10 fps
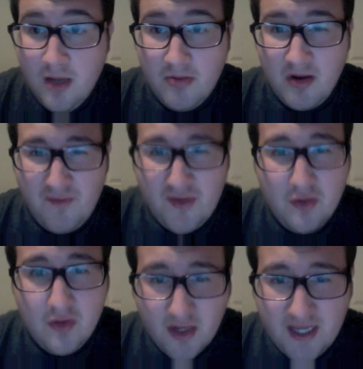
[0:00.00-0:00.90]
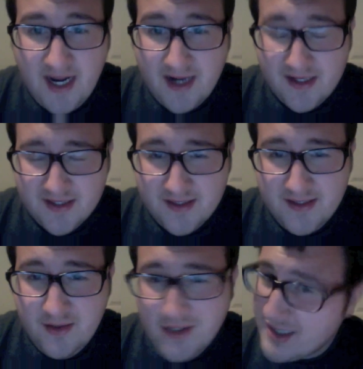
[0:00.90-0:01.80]
But if you look at it,
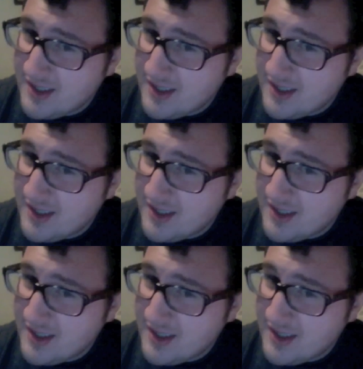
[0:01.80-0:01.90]
you can